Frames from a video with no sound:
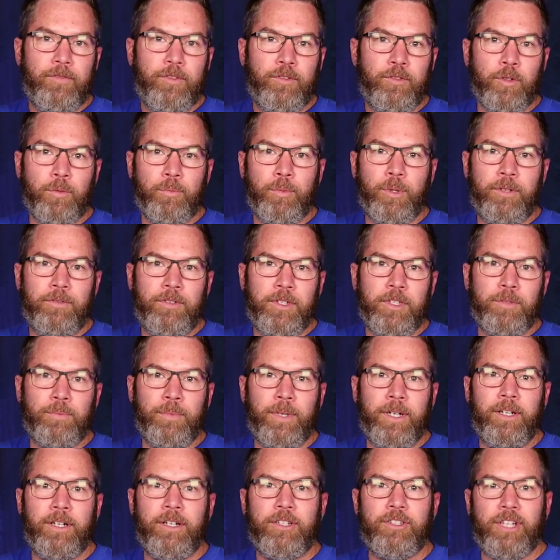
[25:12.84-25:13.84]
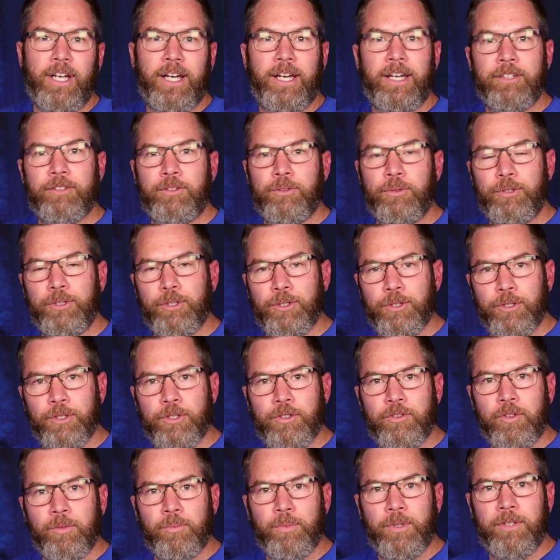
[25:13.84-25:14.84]
from previous marriage. I had two
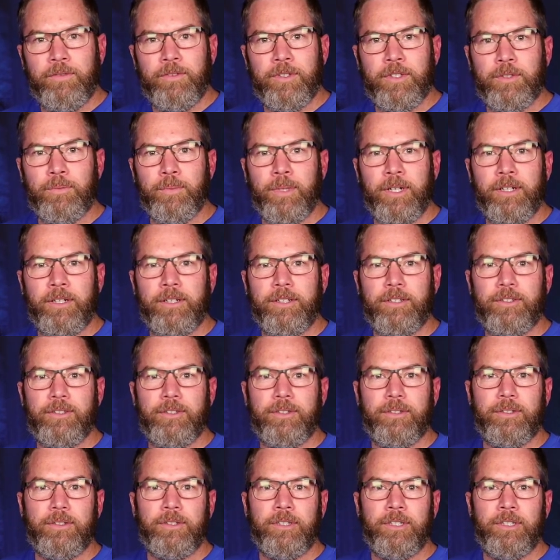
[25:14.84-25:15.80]
girls from previous marriage.